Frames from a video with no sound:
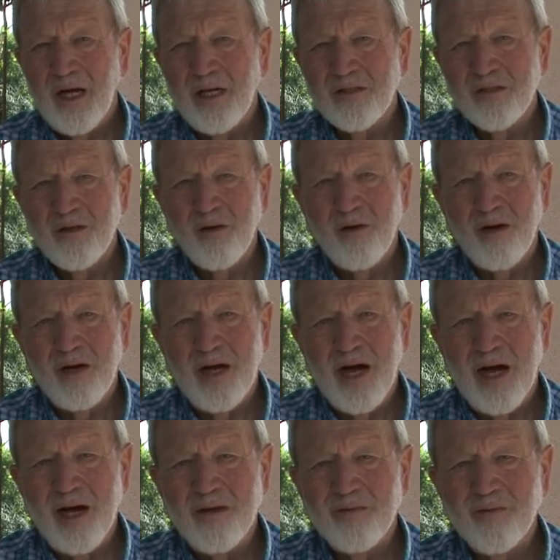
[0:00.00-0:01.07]
So
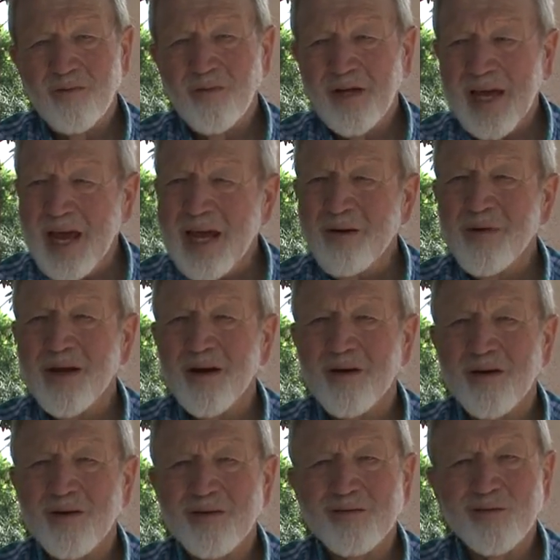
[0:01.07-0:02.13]
I came
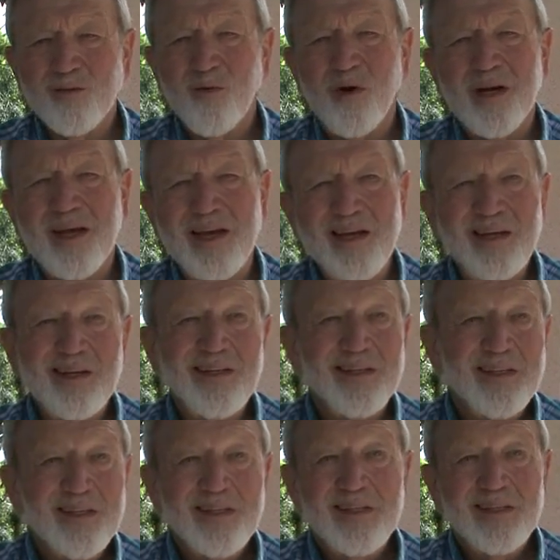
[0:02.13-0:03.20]
here
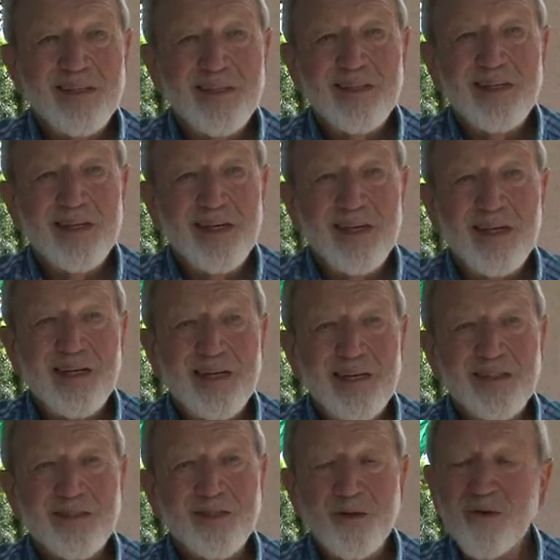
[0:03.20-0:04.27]

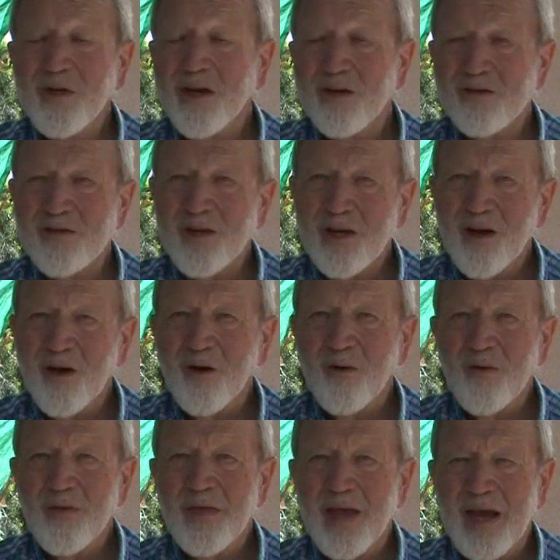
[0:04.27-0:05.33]
22 years
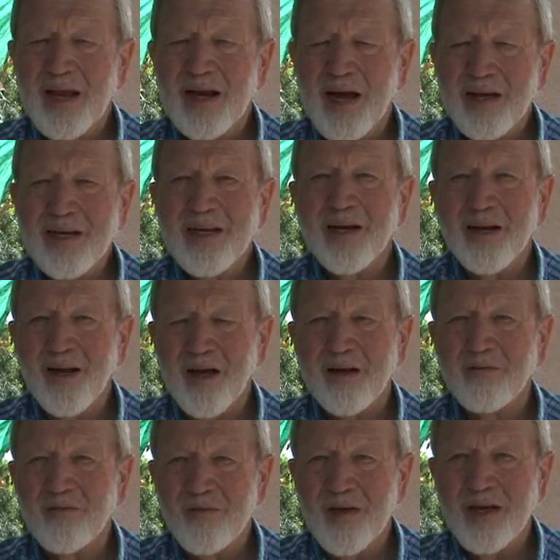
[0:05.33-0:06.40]
ago, and I did a lot
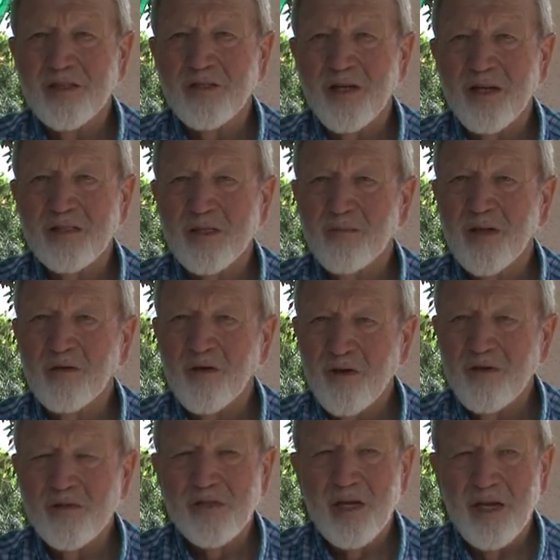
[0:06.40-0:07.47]
of evangelism and
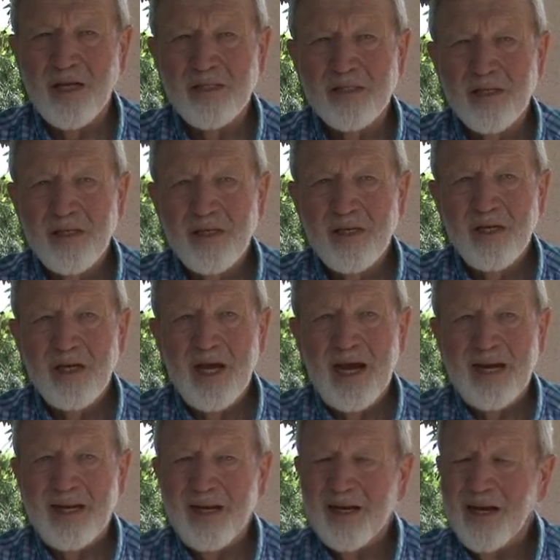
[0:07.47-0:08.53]
crusades.
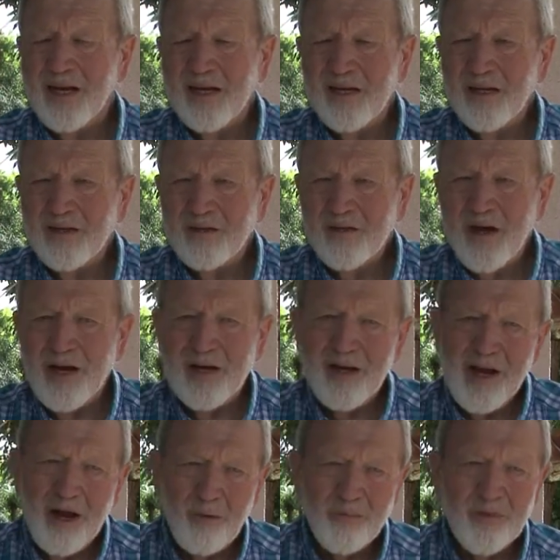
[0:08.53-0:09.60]
And then I kind of
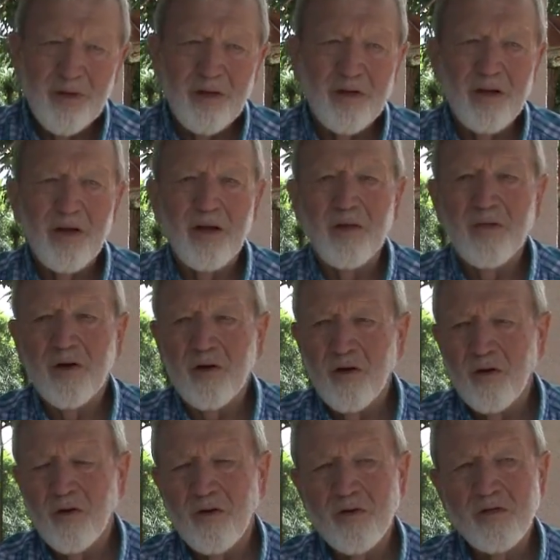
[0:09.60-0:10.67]
helped the
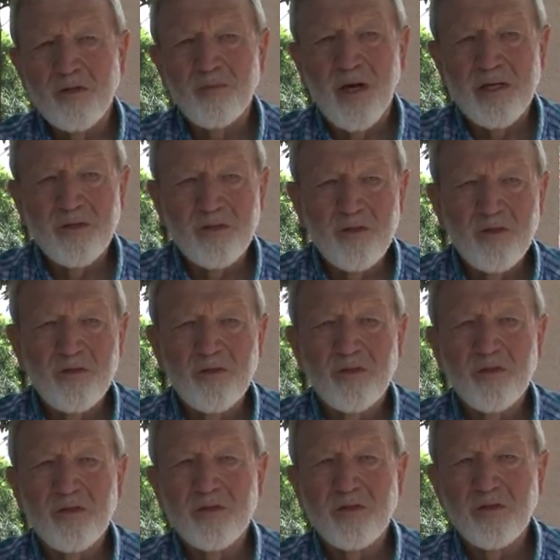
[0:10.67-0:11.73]
girls, my two
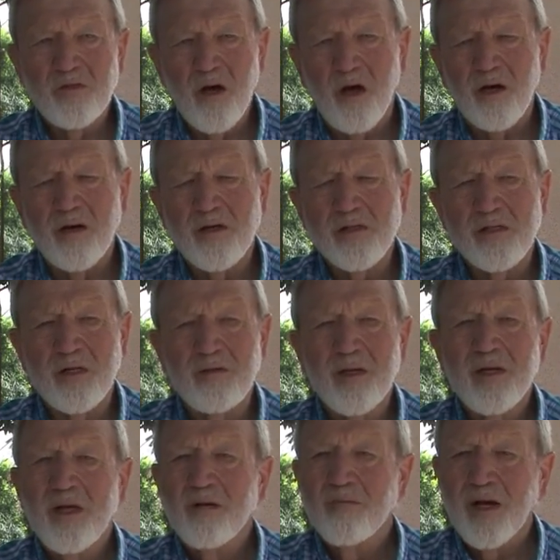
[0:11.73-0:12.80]
daughters, and
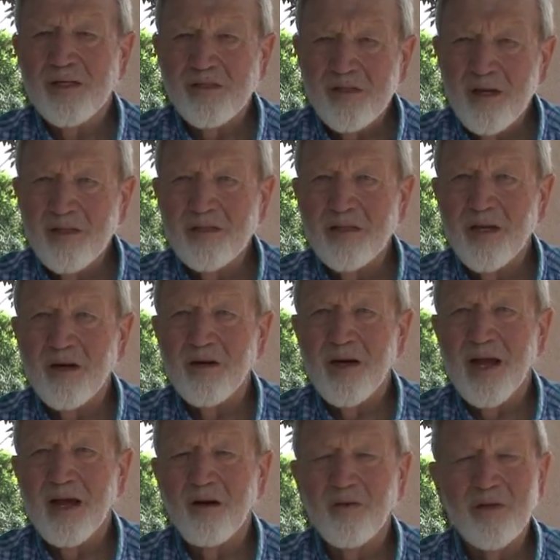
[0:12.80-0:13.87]
my son's here
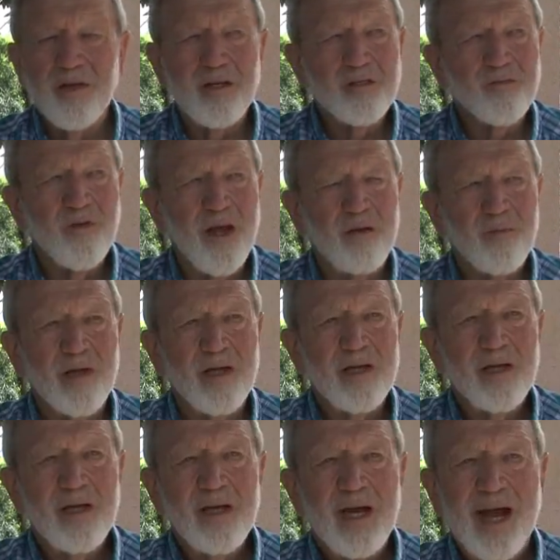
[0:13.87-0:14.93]
now with his family,
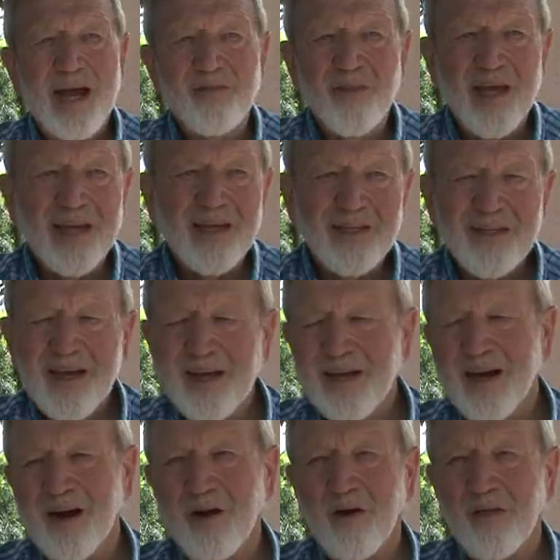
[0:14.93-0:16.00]
and they can take
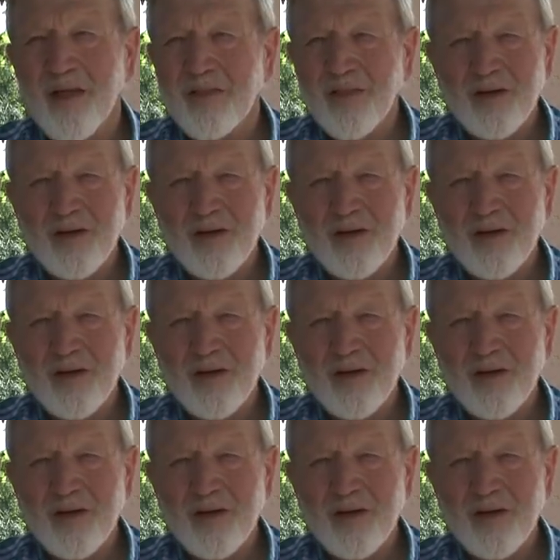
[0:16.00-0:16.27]
care of all that.